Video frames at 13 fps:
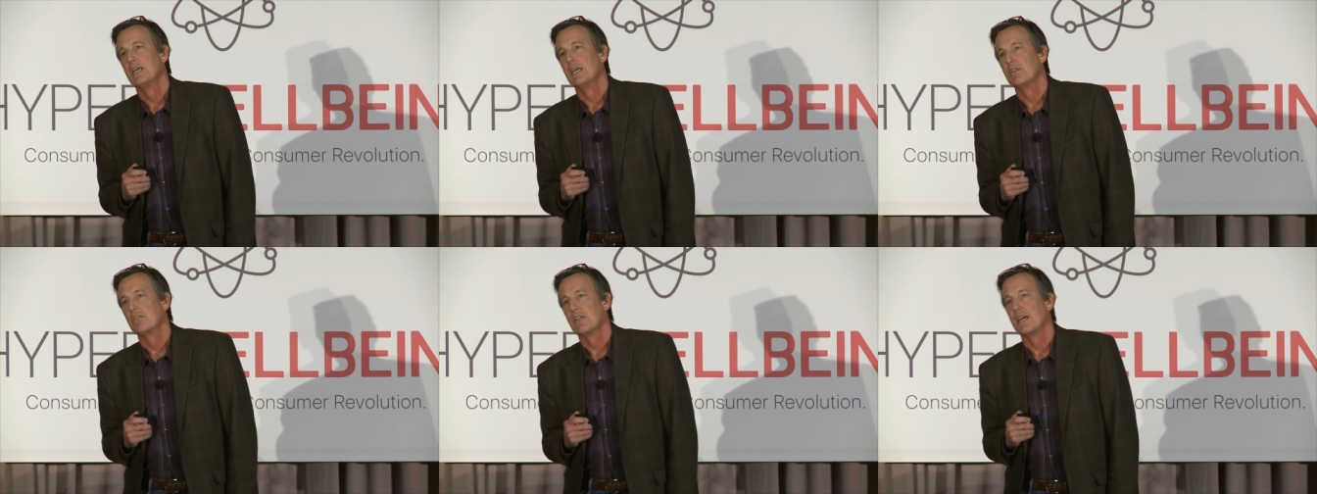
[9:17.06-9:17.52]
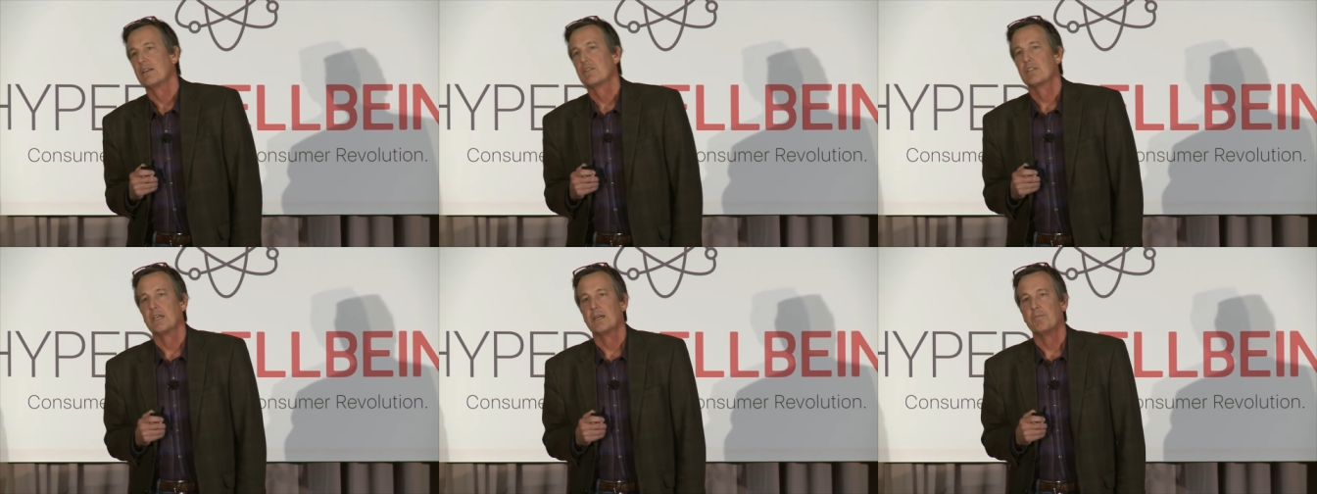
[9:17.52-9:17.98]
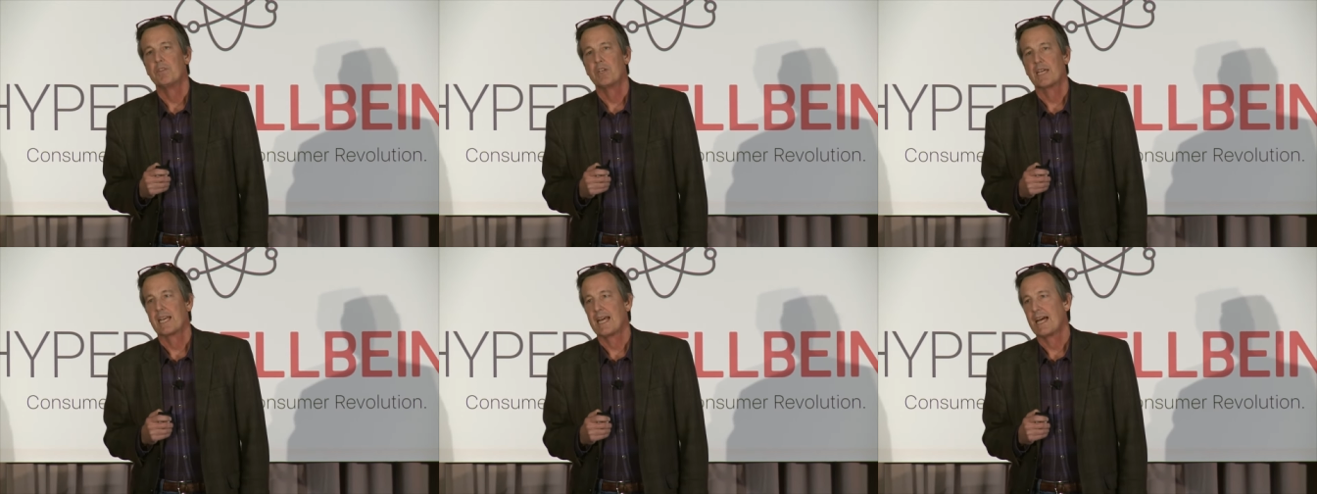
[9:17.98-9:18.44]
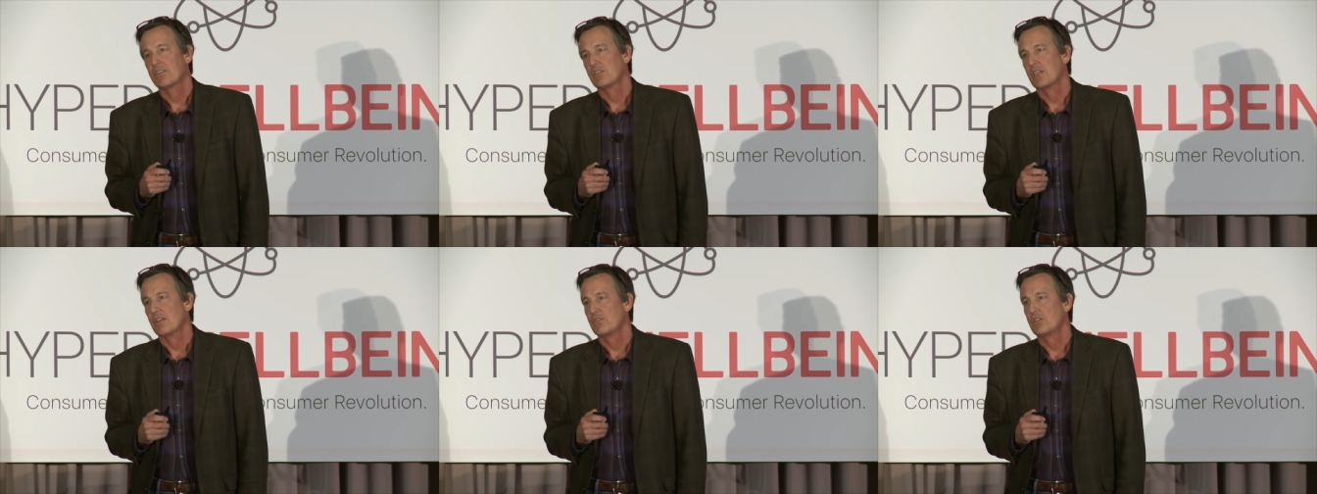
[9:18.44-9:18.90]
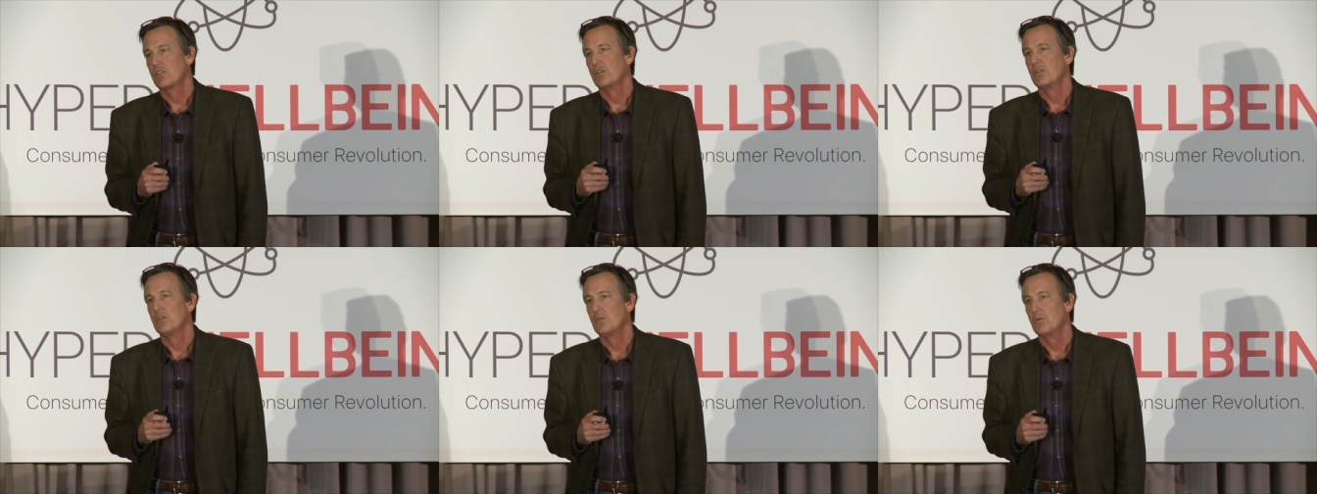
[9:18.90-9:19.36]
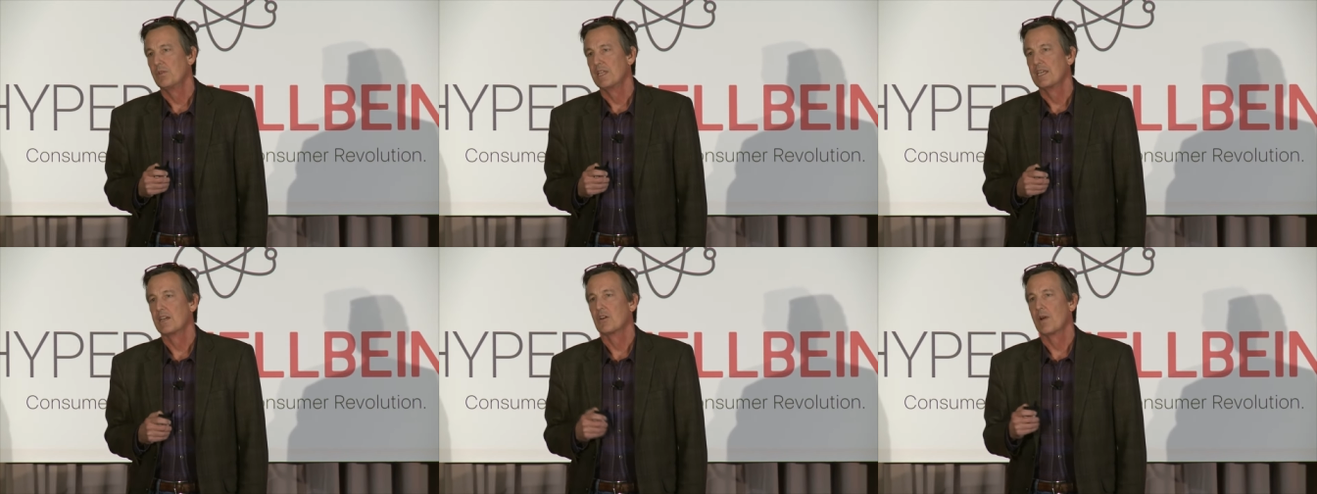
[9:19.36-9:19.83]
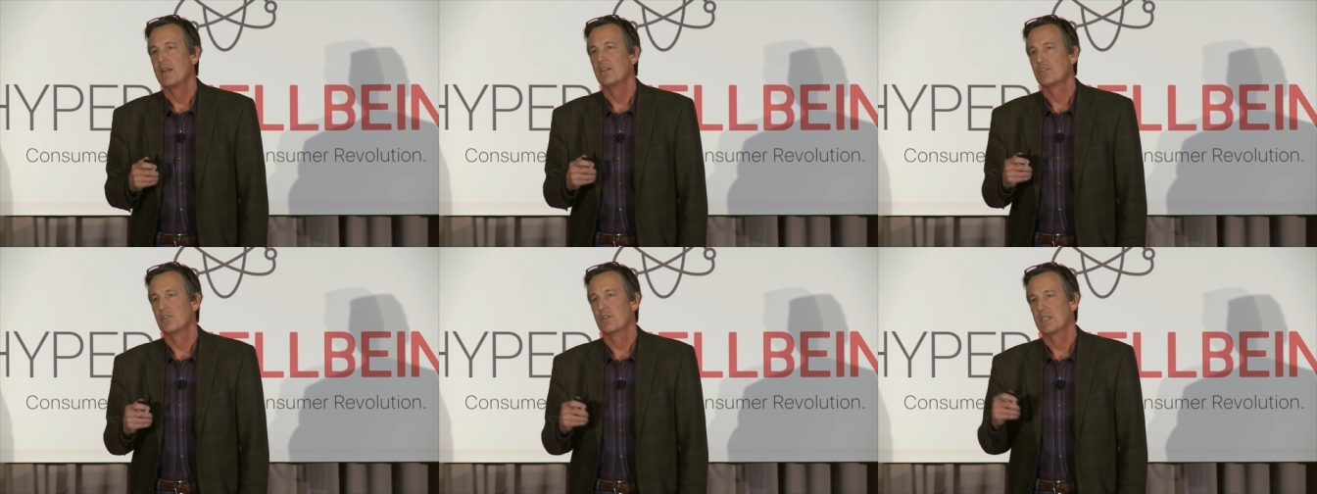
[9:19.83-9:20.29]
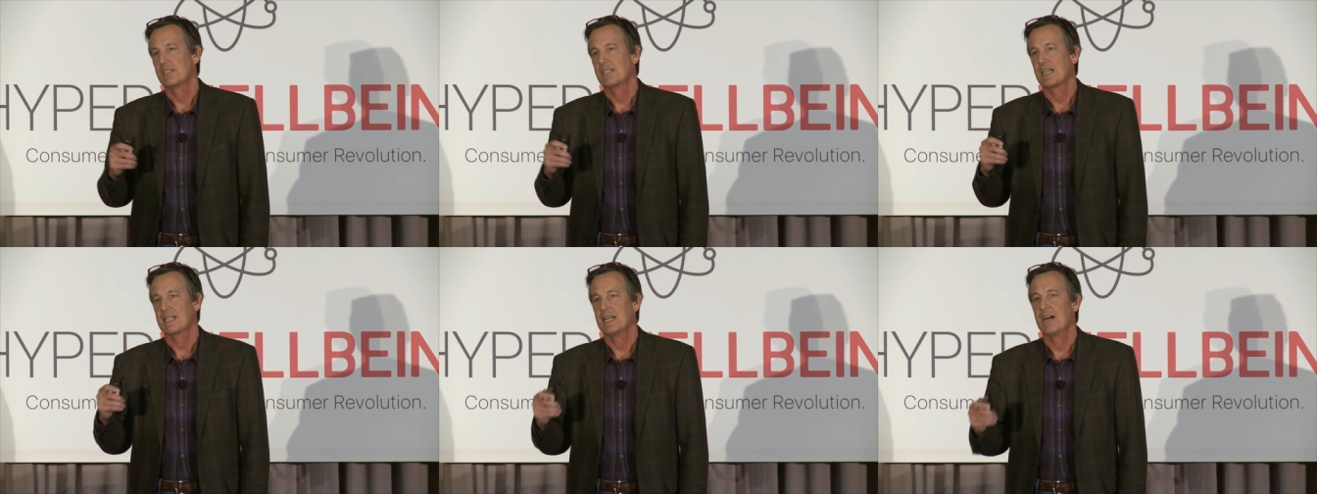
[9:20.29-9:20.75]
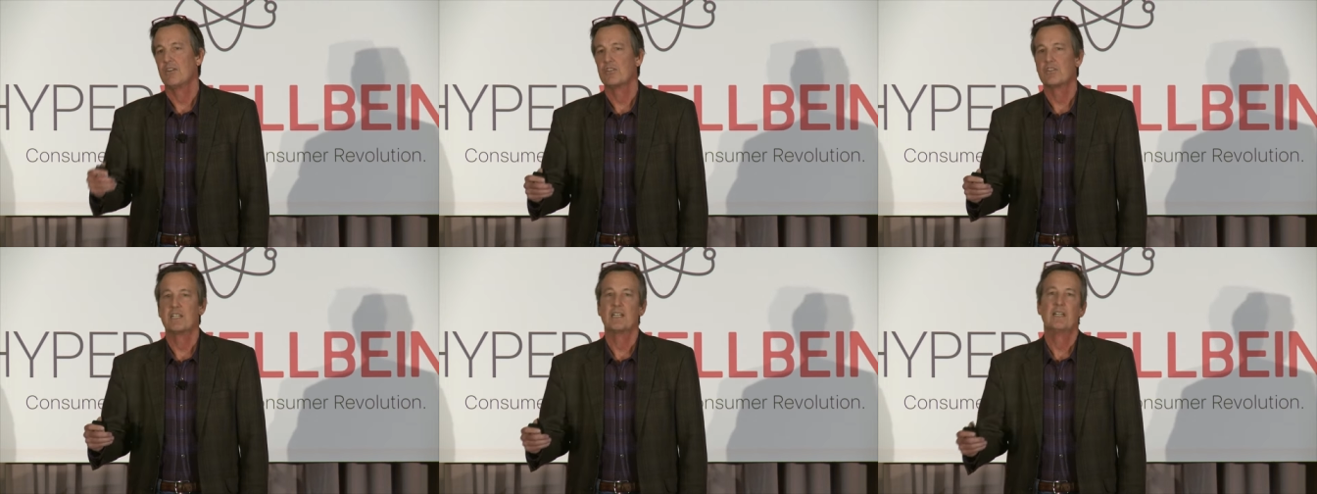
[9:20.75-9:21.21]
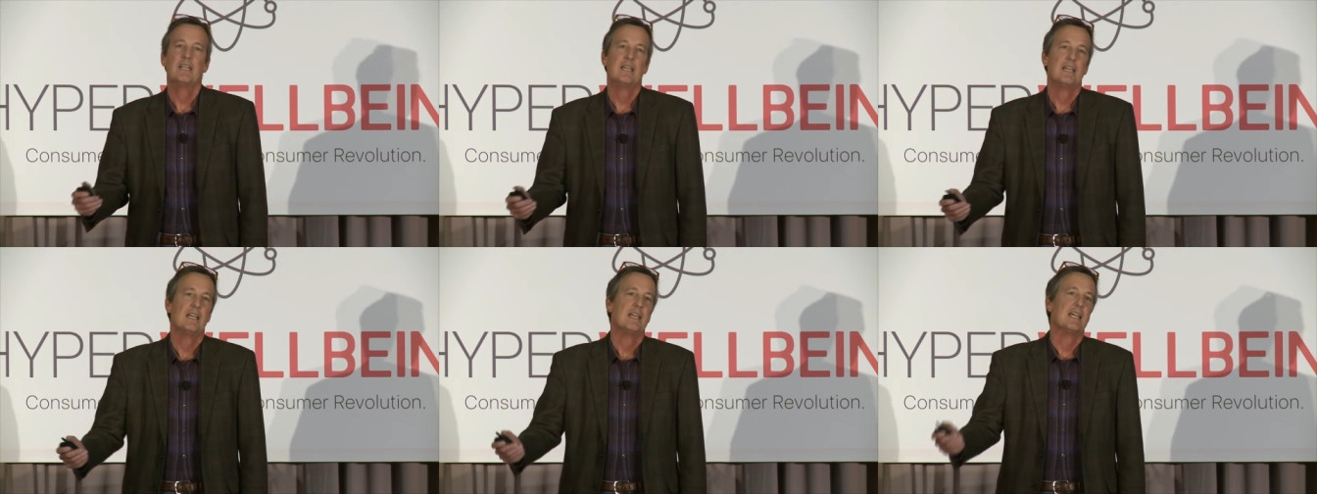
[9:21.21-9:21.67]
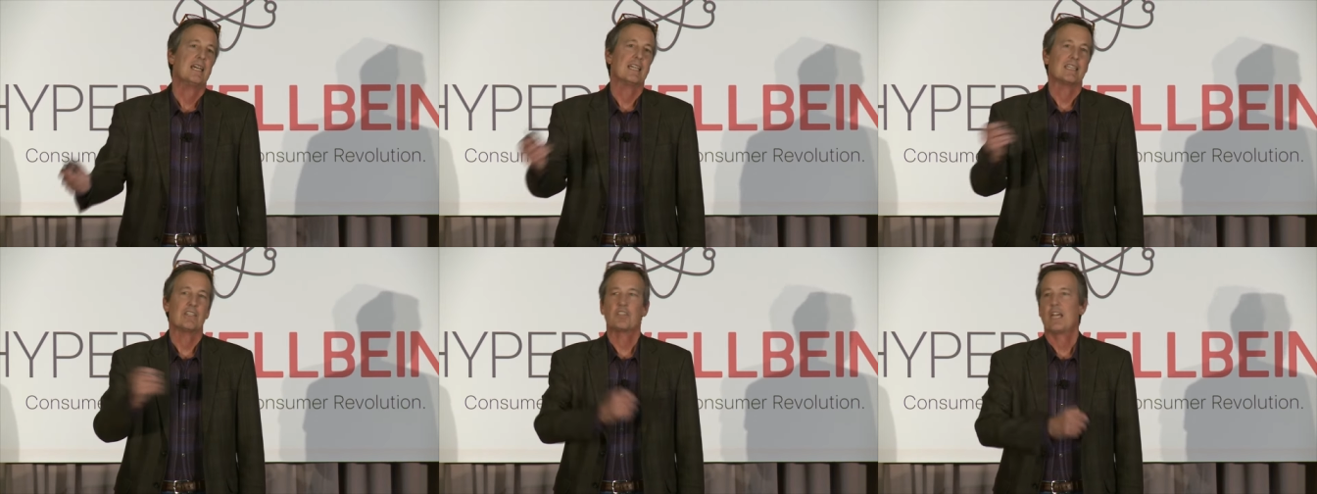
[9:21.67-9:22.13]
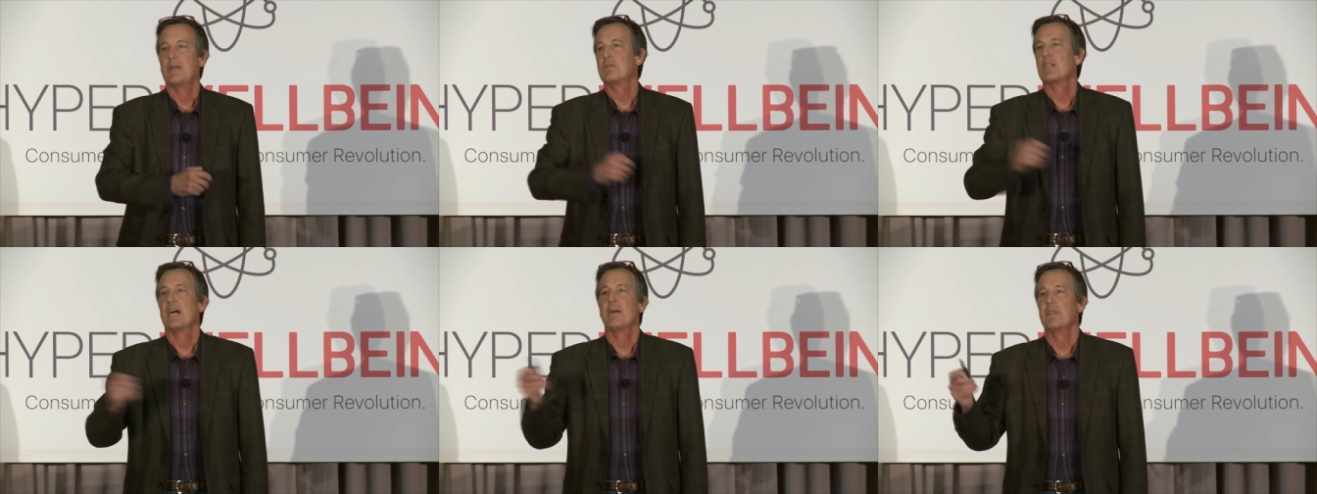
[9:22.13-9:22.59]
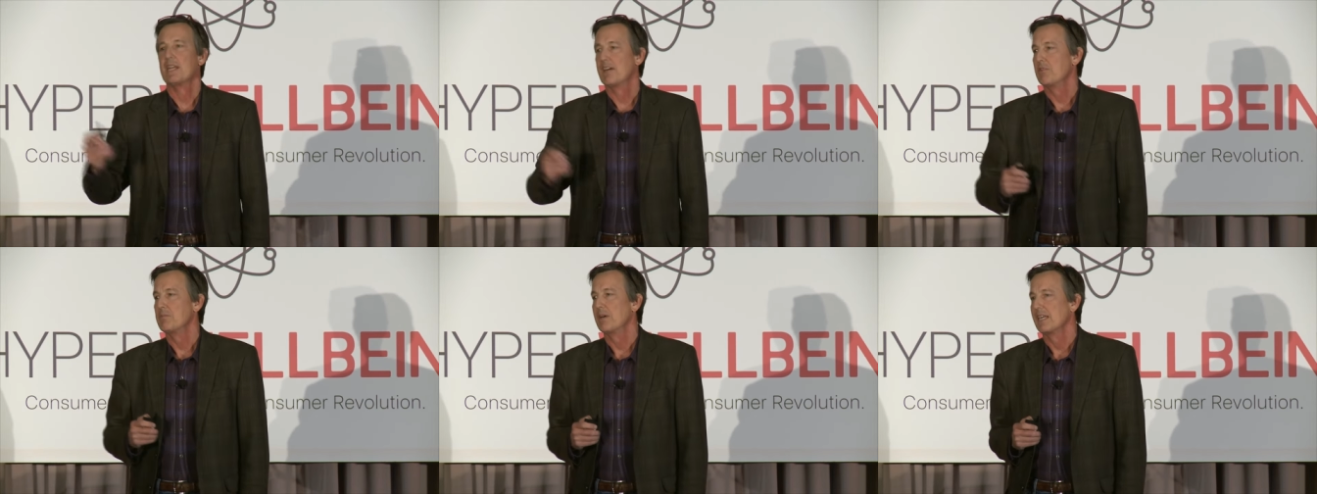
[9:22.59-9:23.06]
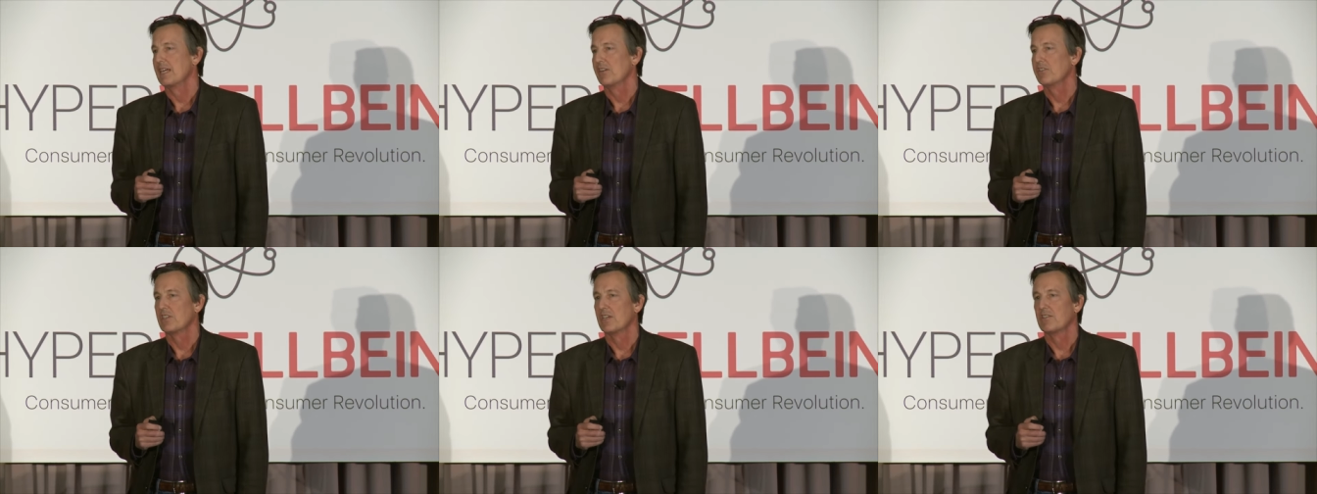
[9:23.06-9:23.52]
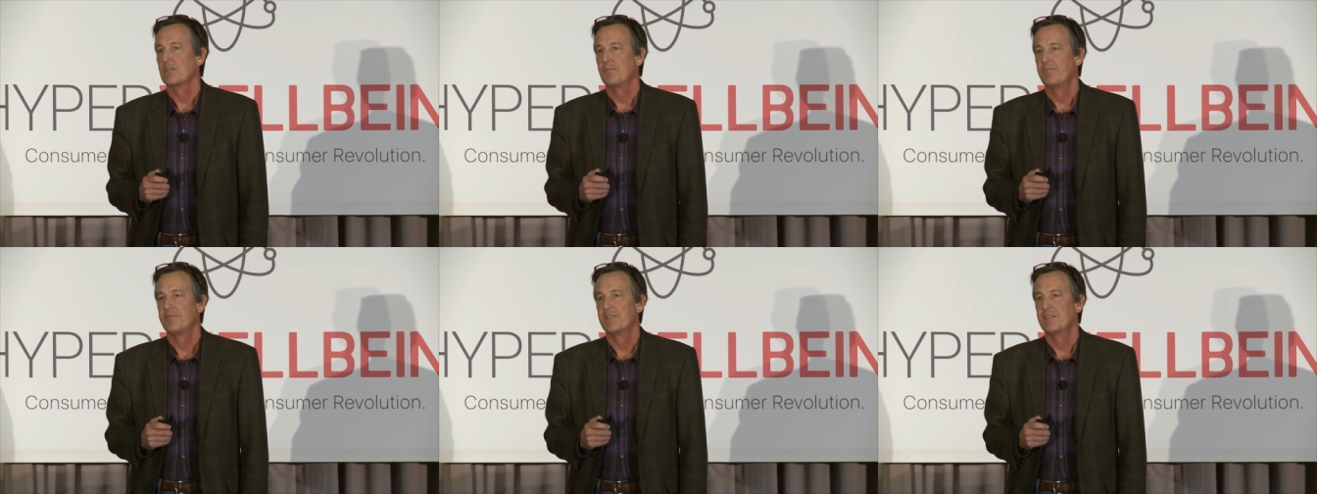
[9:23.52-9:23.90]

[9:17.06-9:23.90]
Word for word: is that uh, you get access to the integrated circuit technology at the same time that everybody else does.